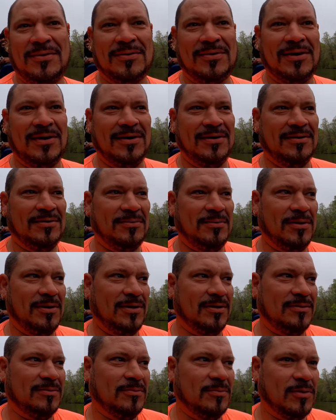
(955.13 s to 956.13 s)
Okay,
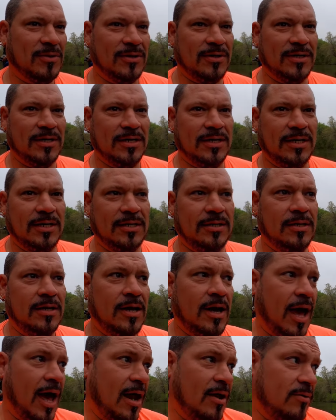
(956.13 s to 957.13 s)
well, we're gonna get
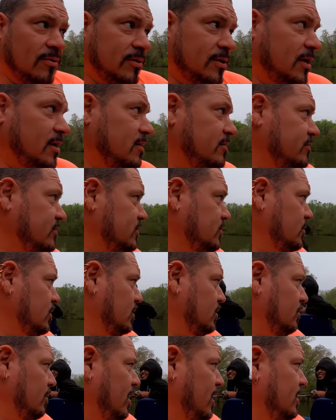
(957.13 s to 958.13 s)
I don't care if it's
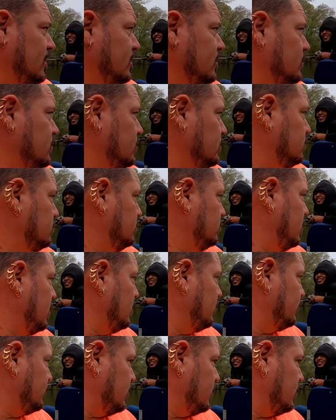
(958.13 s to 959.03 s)
really raining too much.